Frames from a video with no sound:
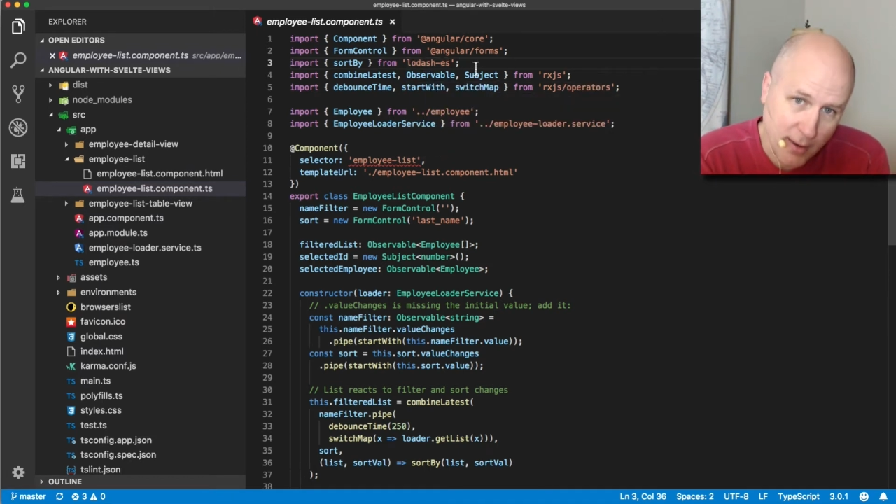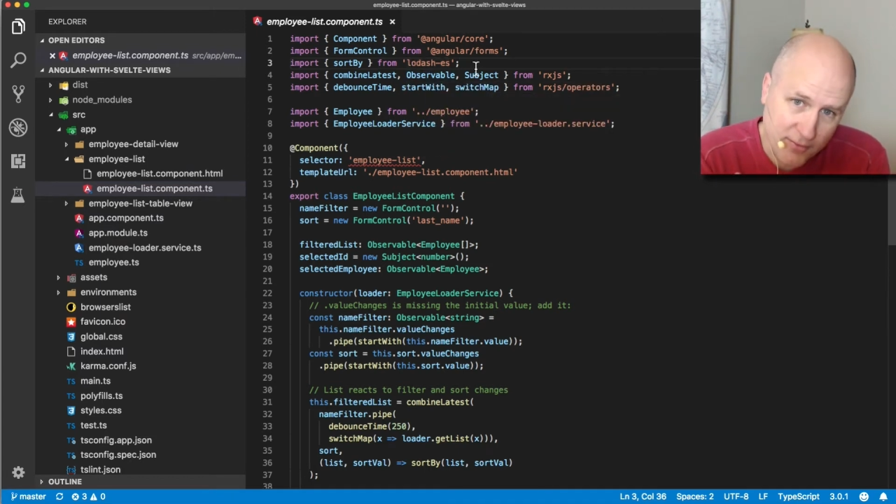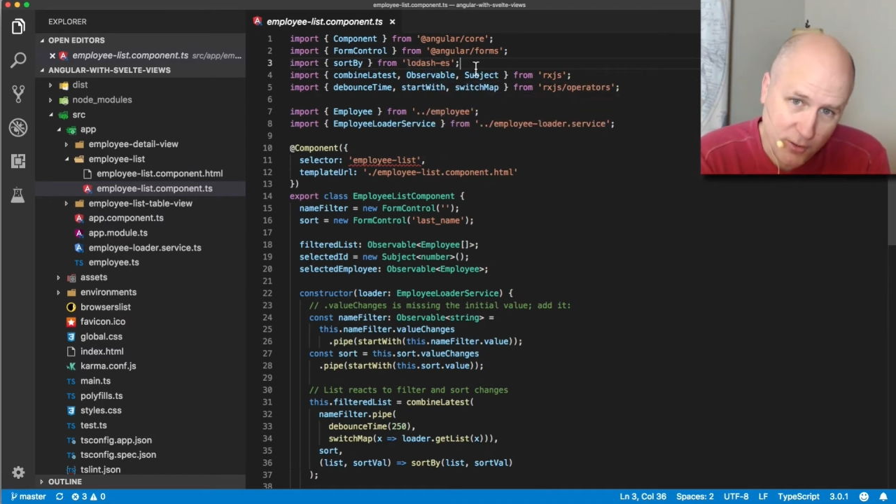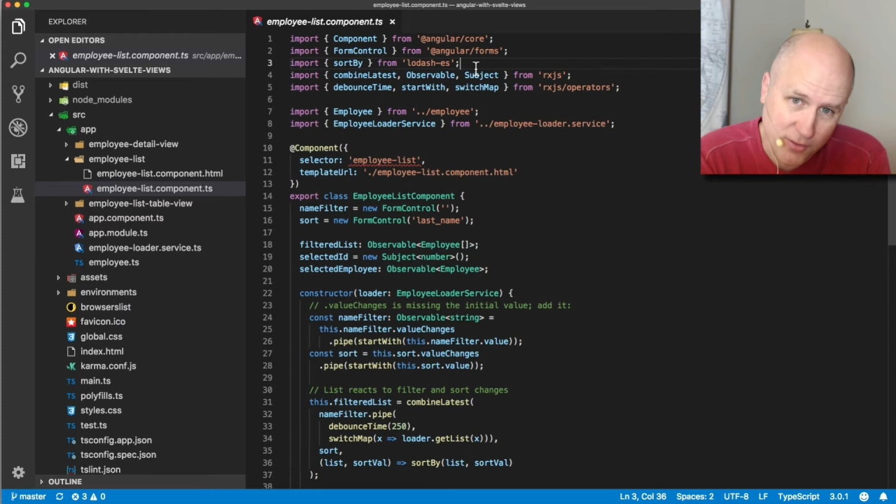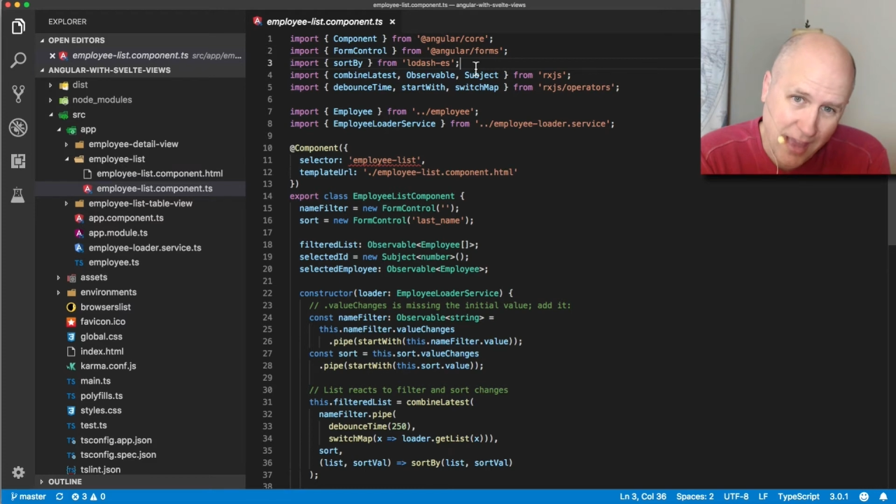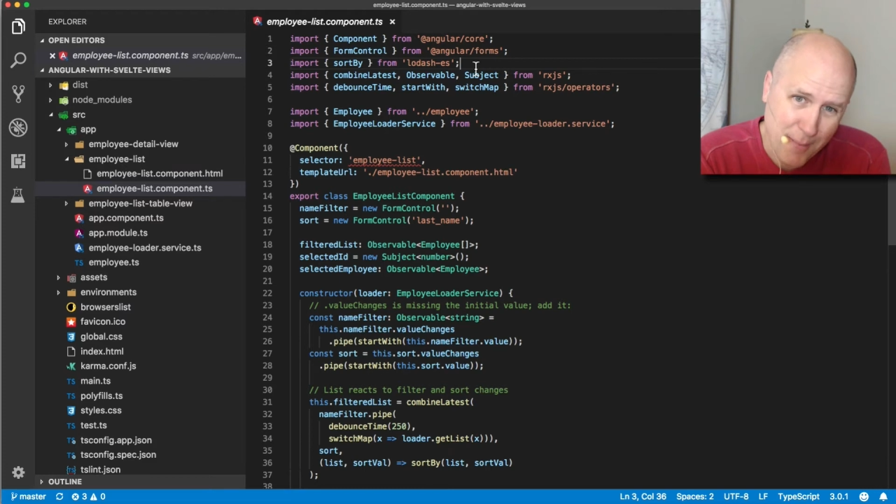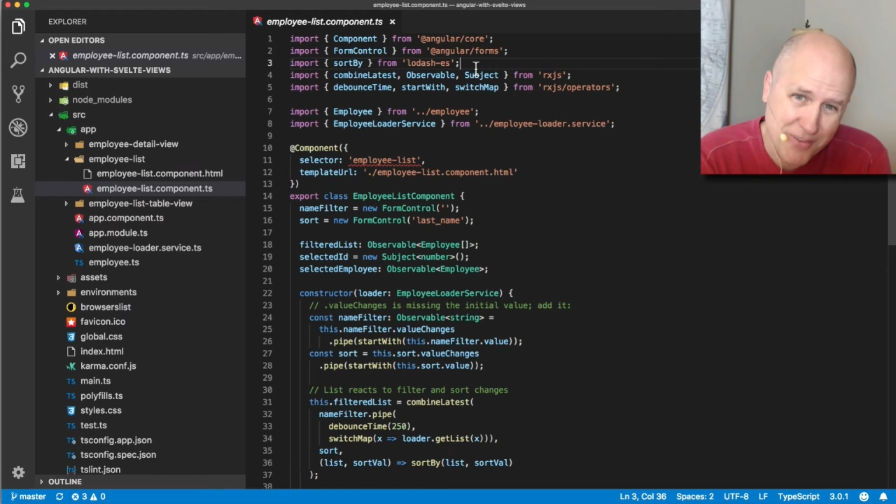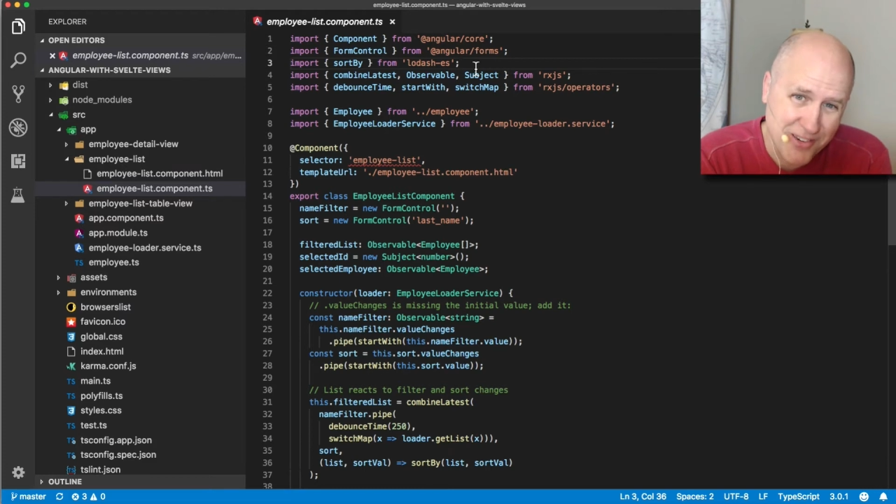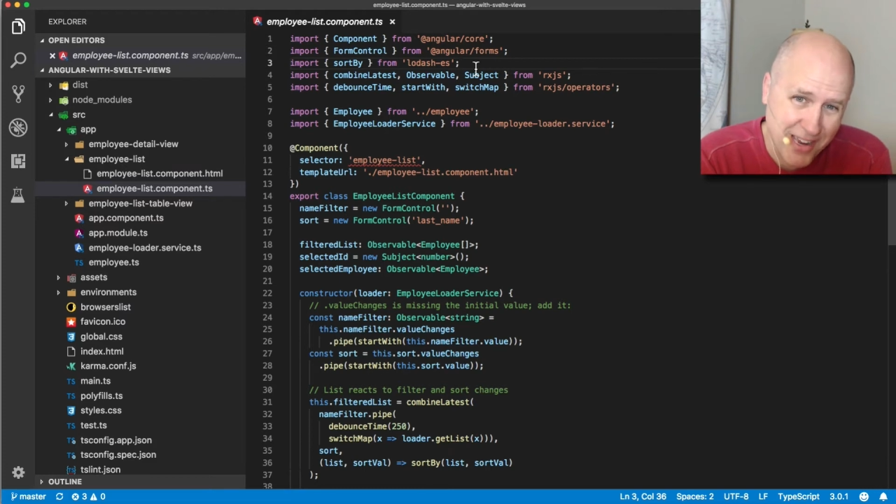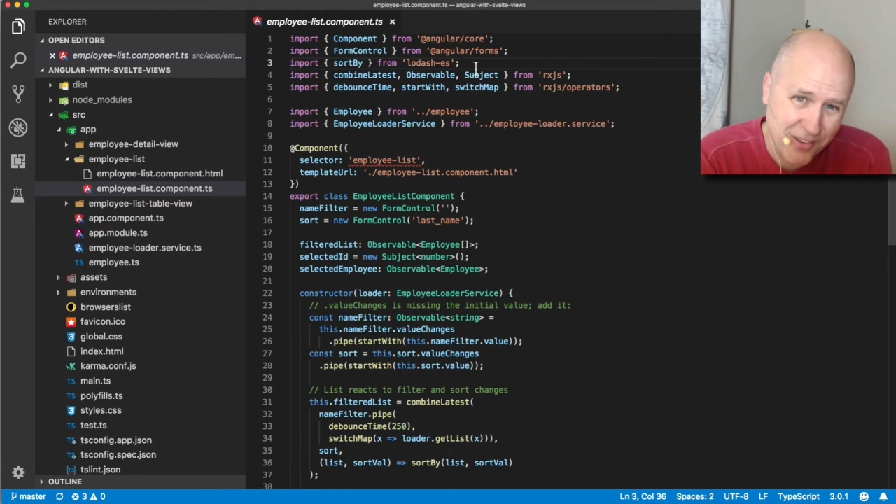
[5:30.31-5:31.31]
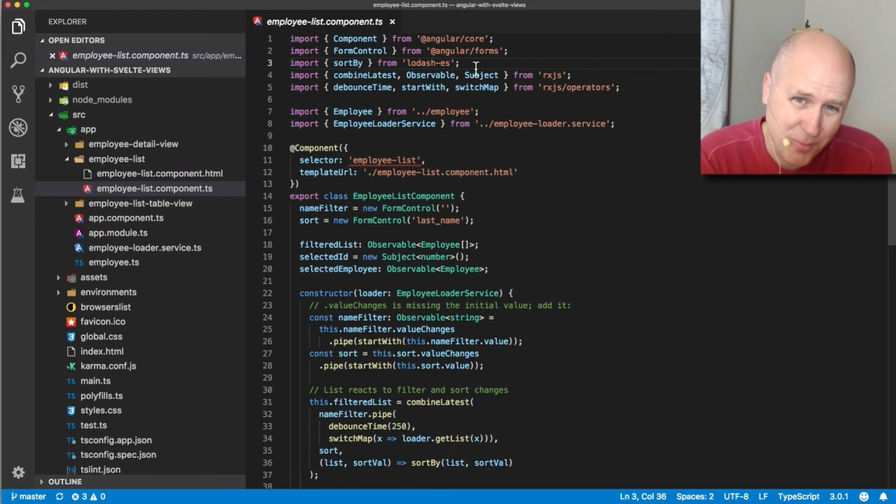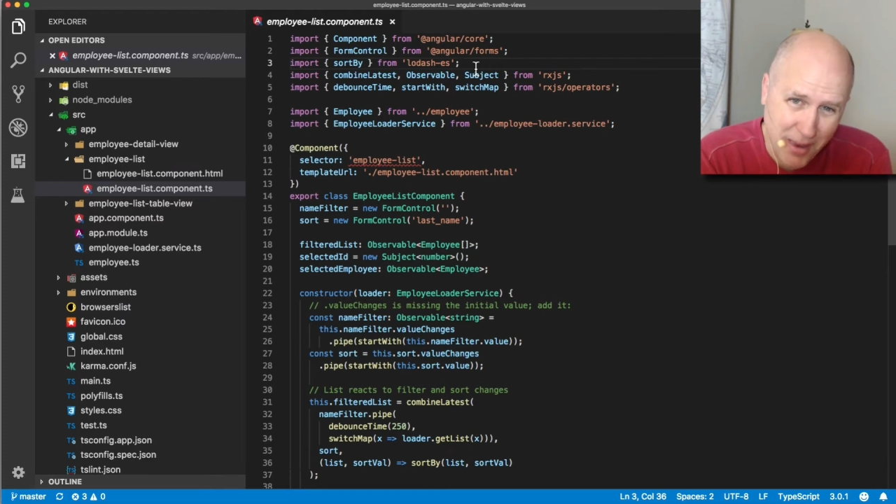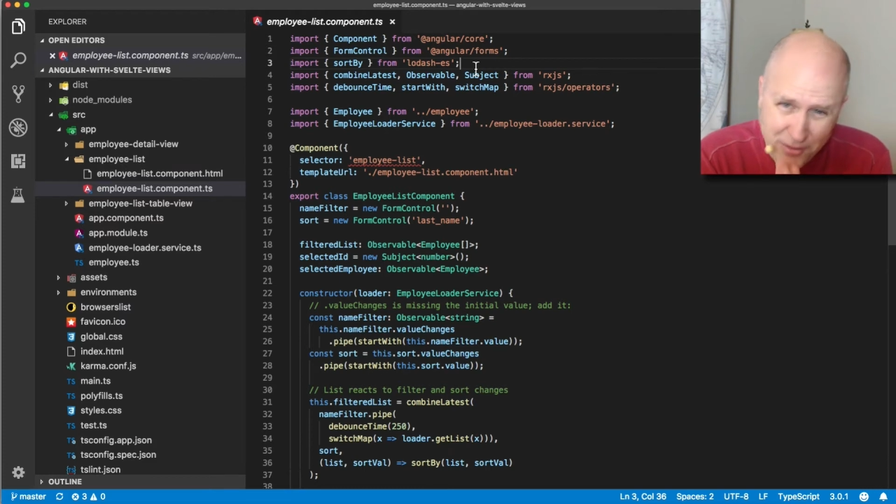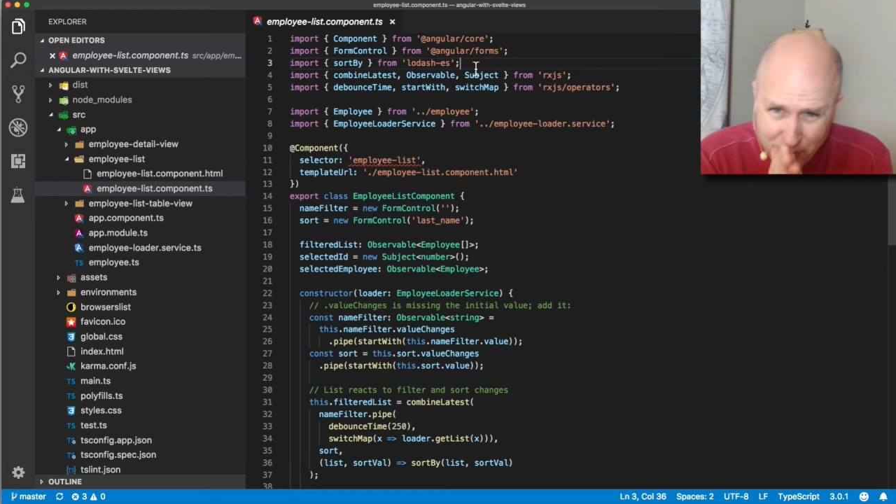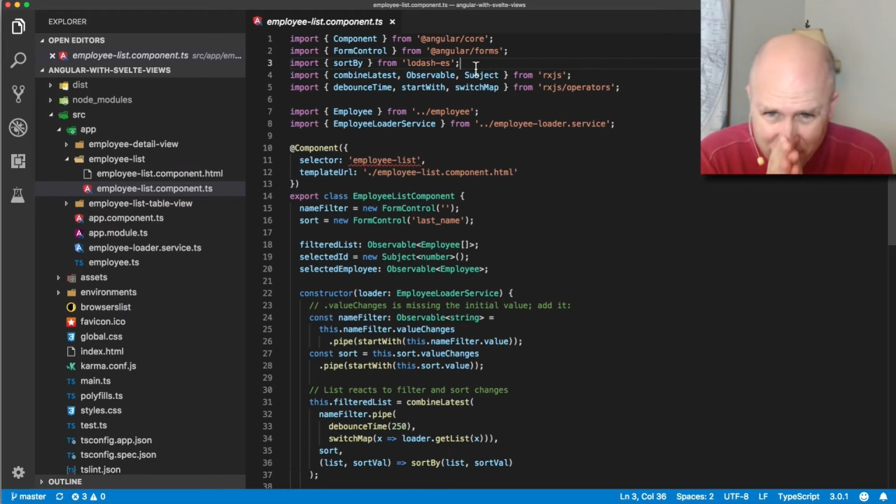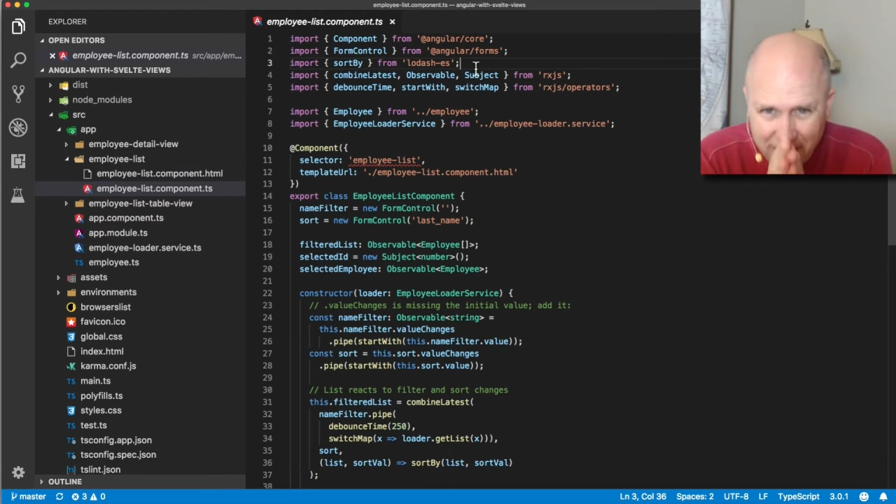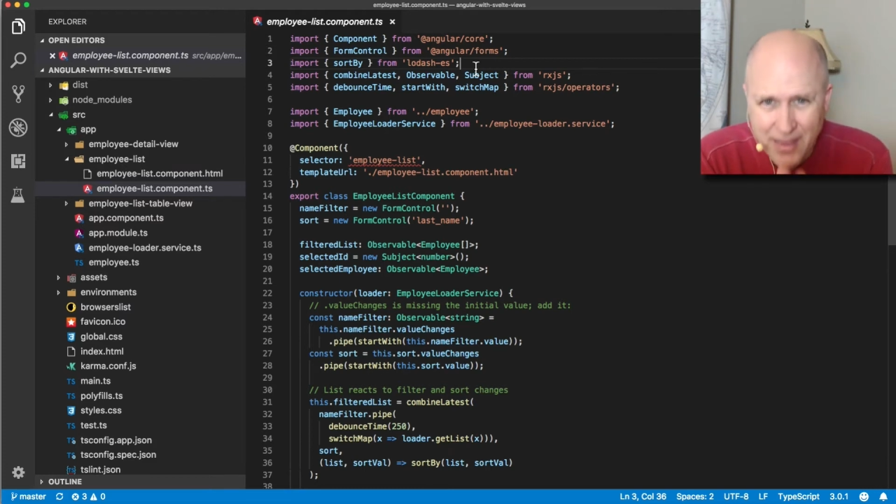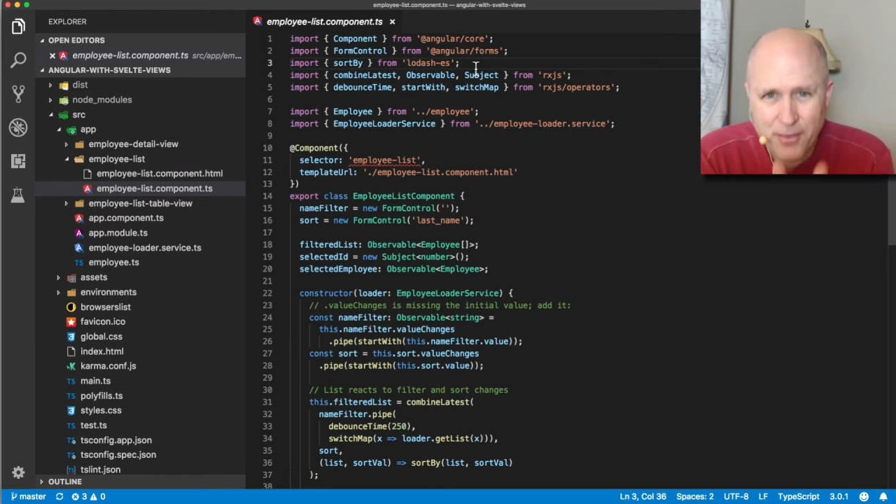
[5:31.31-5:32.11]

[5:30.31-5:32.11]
have to use CommonJS modules.